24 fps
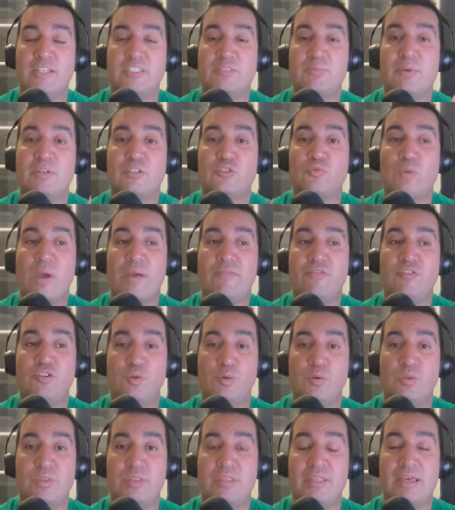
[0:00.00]
much
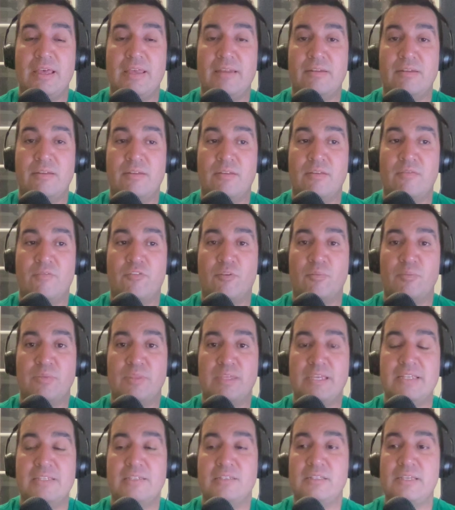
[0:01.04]
revenue and from
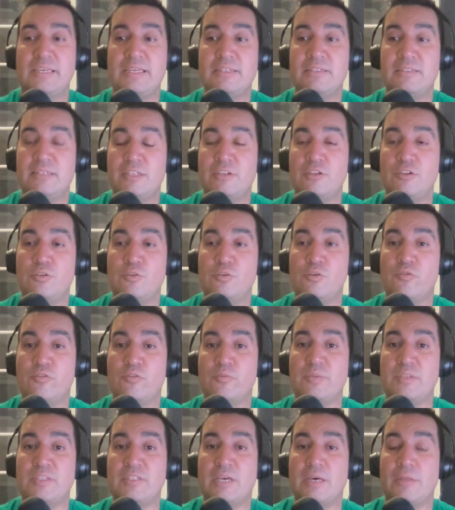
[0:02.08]
these leads than you do
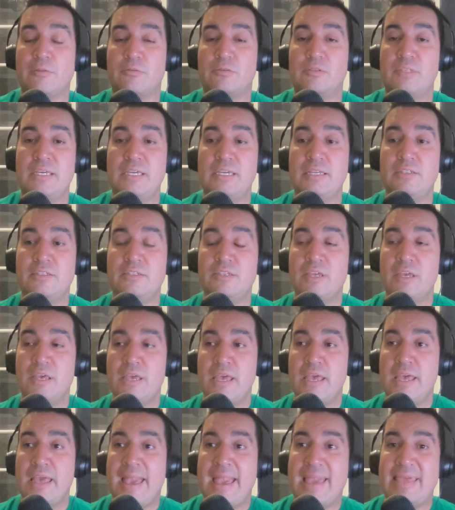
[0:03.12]
from these other leads.
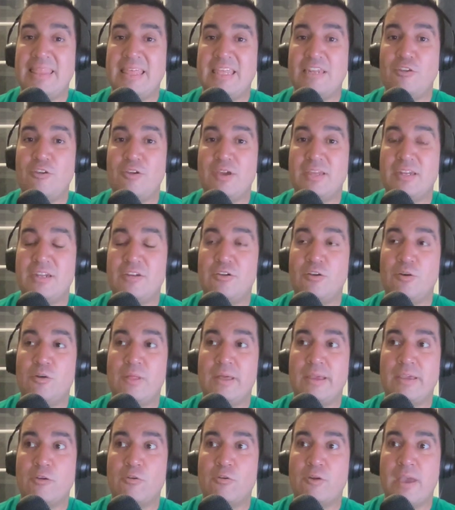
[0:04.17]
And then you got to know
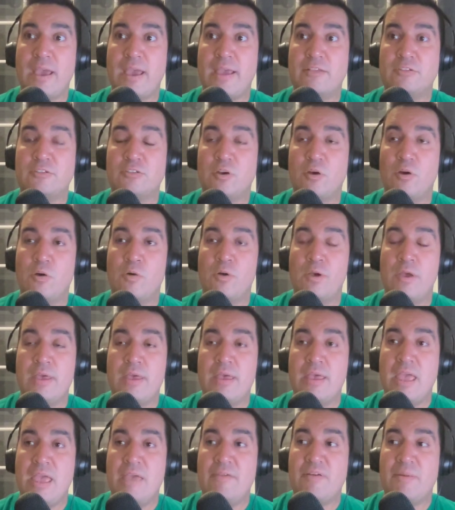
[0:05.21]
like, okay, so
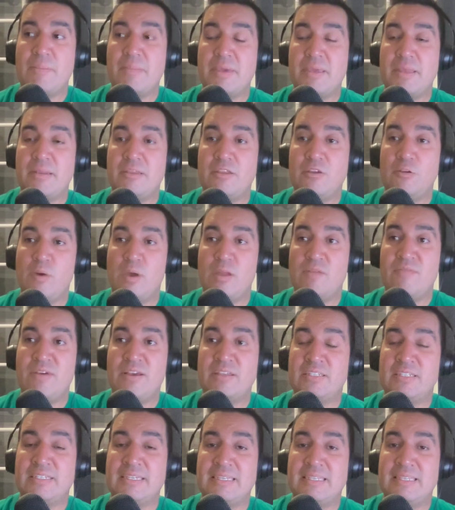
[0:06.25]
if I'm
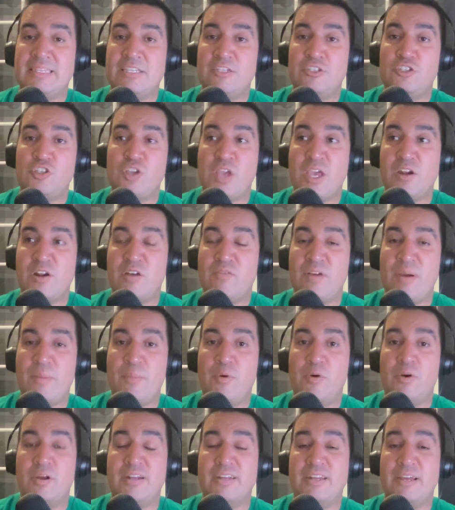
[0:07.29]
investing in this channel, if I
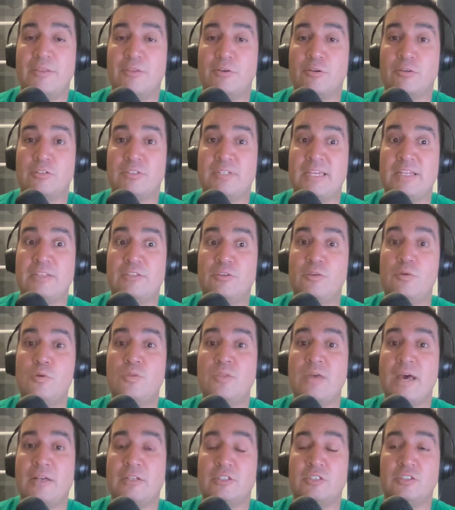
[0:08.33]
put another, say,
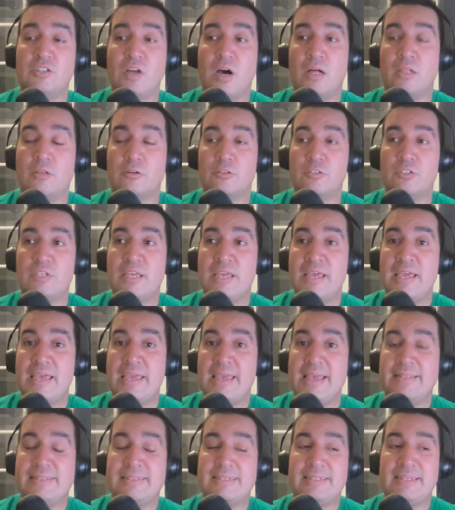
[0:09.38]
$2,000,
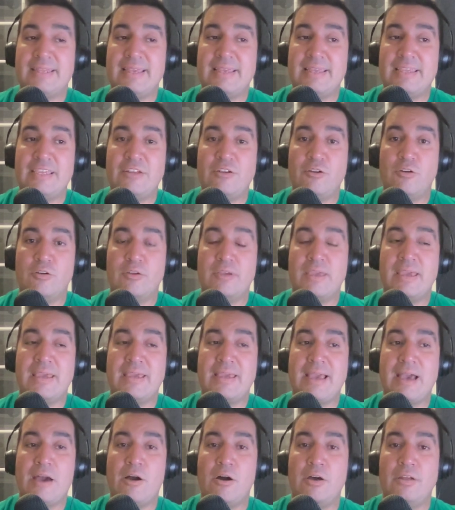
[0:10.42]
it's going to,
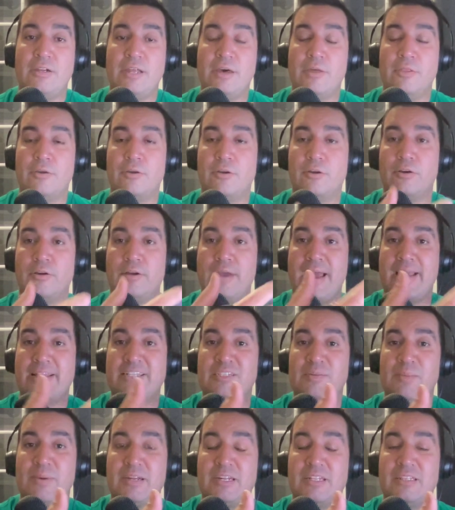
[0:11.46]
kick out another
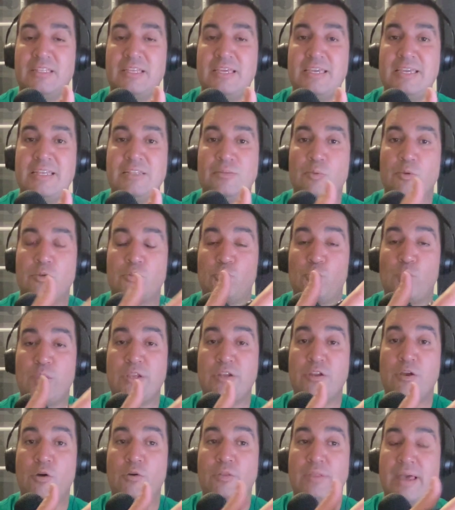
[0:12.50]
X amount of leads, which we
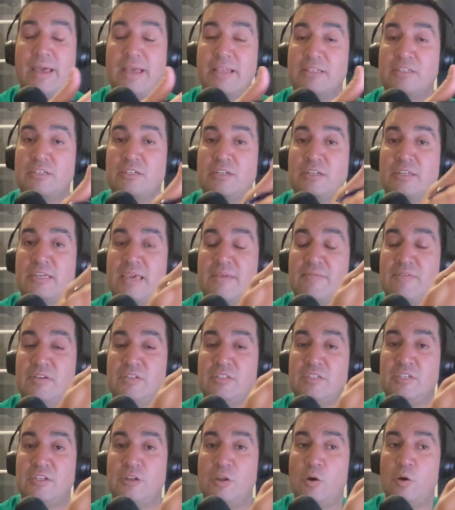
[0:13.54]
know that is going to give
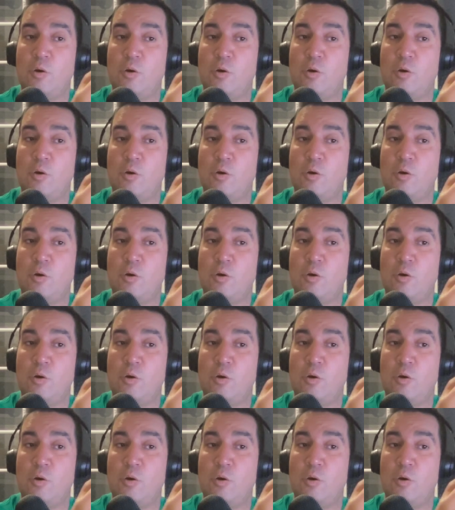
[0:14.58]
us,